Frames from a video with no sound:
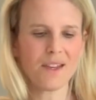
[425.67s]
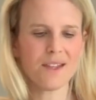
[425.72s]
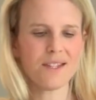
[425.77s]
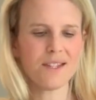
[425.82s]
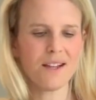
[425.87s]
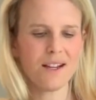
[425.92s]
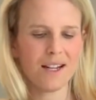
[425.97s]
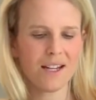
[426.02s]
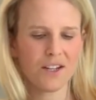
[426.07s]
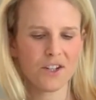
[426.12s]

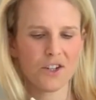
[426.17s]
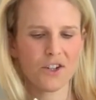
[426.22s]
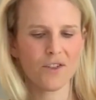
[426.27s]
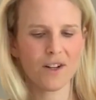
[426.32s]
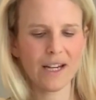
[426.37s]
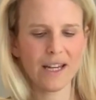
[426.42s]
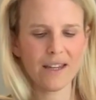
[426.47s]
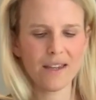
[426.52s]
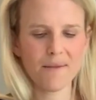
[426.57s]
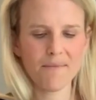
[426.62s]
So
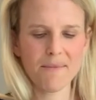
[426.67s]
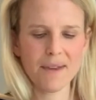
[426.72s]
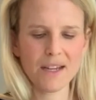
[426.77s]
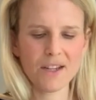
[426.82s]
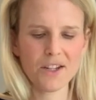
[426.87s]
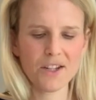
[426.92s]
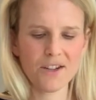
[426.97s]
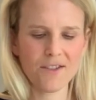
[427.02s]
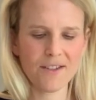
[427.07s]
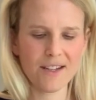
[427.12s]
literally the
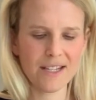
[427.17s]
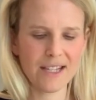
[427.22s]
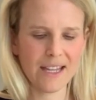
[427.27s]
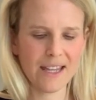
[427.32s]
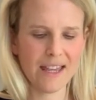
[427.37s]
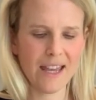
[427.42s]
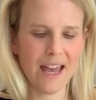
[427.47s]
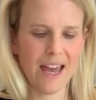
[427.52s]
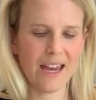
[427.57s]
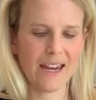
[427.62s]
mixture is
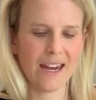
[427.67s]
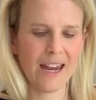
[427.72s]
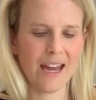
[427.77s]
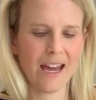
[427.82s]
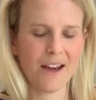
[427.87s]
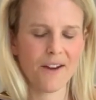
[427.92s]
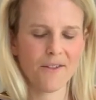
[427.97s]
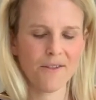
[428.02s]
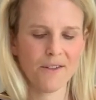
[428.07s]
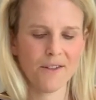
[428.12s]
in there
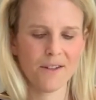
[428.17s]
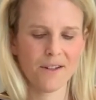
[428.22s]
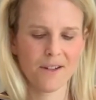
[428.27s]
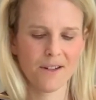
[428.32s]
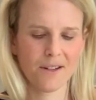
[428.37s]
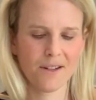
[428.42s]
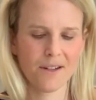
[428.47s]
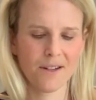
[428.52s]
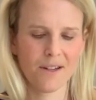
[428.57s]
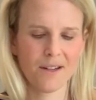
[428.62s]
now,
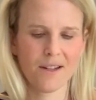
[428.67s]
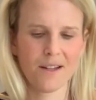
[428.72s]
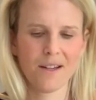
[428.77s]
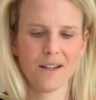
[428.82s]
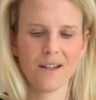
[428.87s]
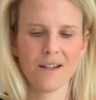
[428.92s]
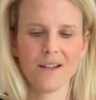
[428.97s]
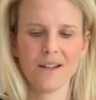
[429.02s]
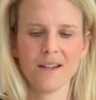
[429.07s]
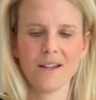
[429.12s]

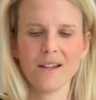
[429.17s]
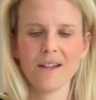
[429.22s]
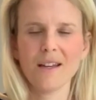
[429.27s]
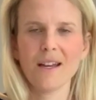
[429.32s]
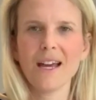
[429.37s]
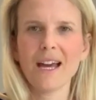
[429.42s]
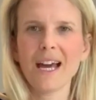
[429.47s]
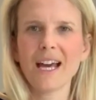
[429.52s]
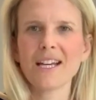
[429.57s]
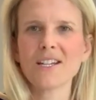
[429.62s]

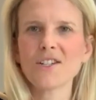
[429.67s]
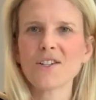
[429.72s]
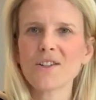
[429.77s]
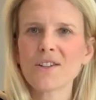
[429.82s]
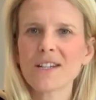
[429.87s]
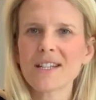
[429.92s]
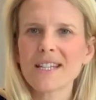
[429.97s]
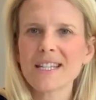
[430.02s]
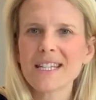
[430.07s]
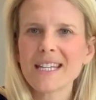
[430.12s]
as you
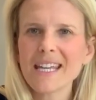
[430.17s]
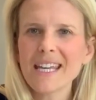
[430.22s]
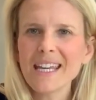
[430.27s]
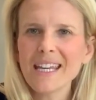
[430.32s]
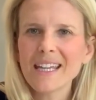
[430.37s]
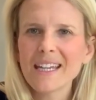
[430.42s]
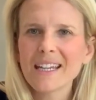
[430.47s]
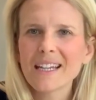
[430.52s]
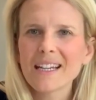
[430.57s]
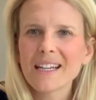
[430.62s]
can
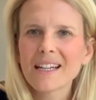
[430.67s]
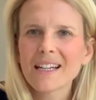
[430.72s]
see.